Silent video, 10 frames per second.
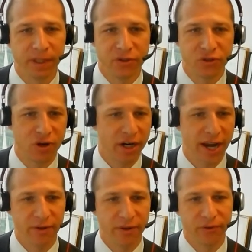instruct
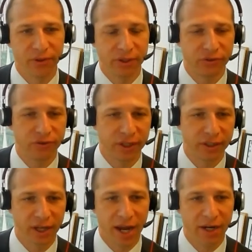counsel
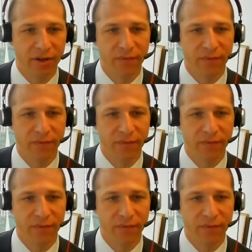and hire